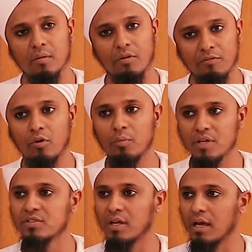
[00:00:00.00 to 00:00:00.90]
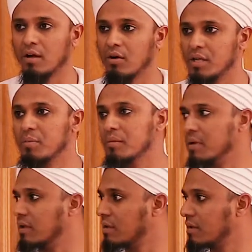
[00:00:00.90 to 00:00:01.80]
performing salah on a
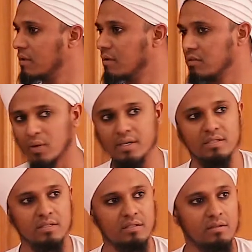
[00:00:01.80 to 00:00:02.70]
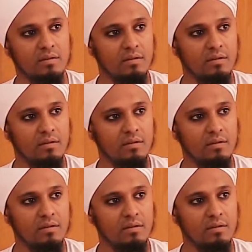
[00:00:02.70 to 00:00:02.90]
baby twice.